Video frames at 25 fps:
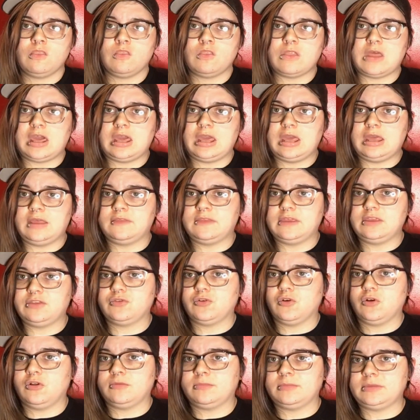And they
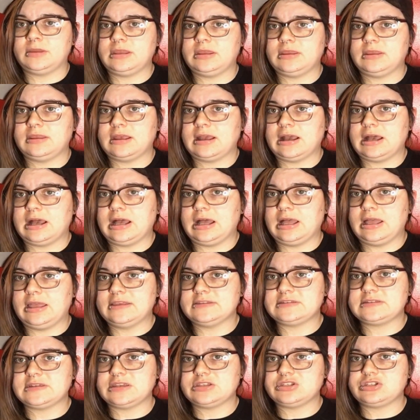told me
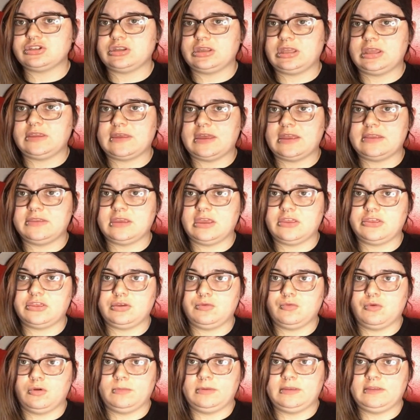essentially that nothing
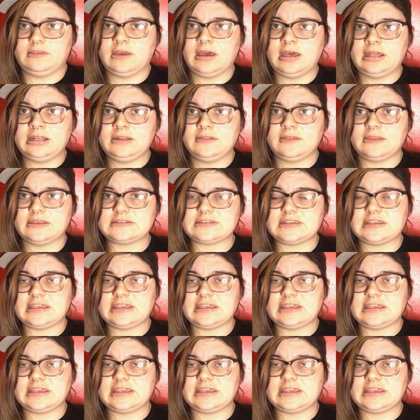will be done unless I get